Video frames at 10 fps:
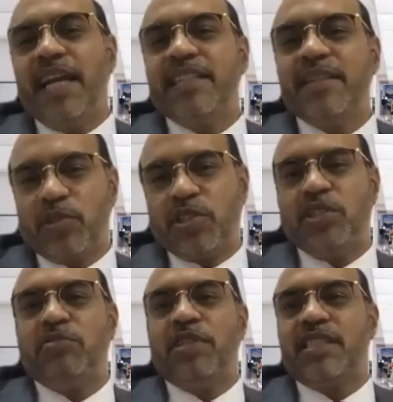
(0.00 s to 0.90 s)
and the
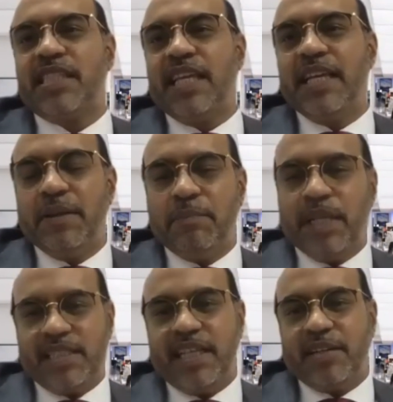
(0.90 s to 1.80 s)
procedure is
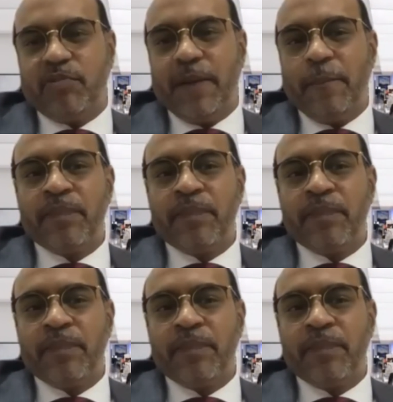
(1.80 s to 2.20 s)
managed that way.